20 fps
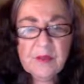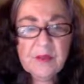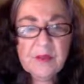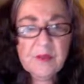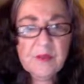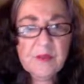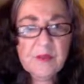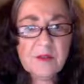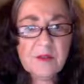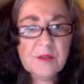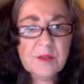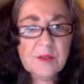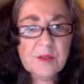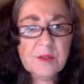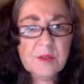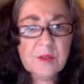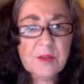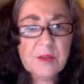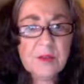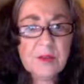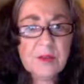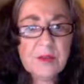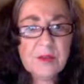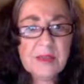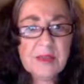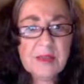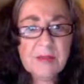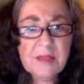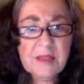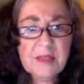The third
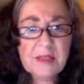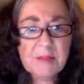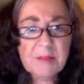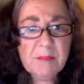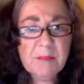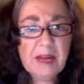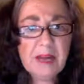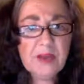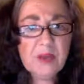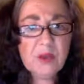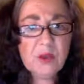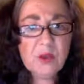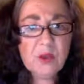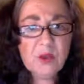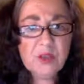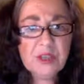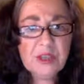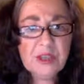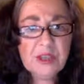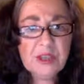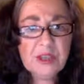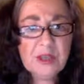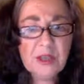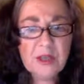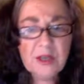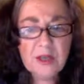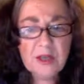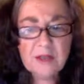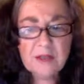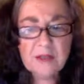program is Medical
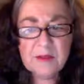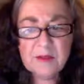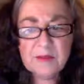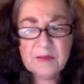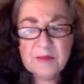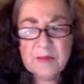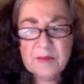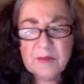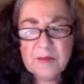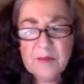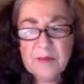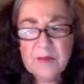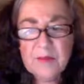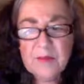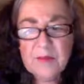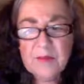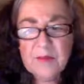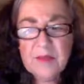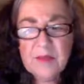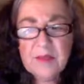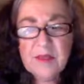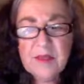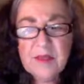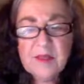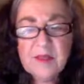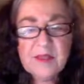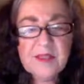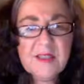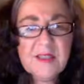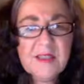Qigong.
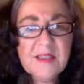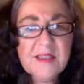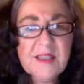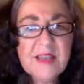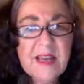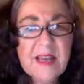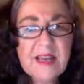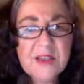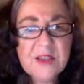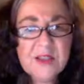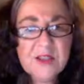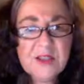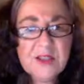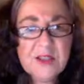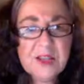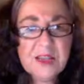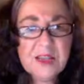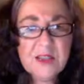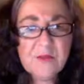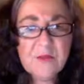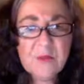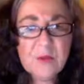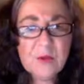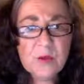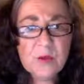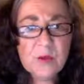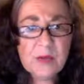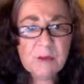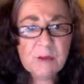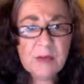This is the energetic
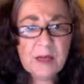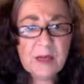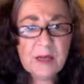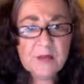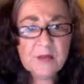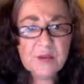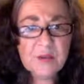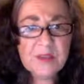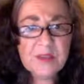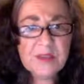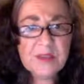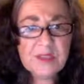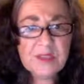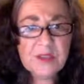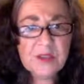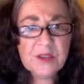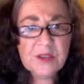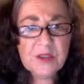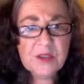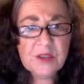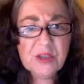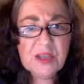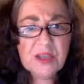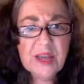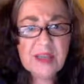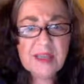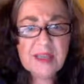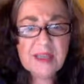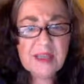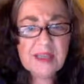form of traditional
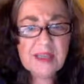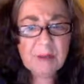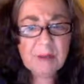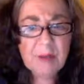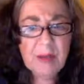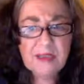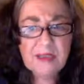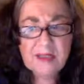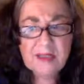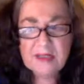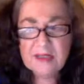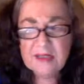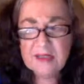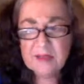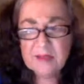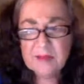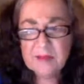Chinese medicine.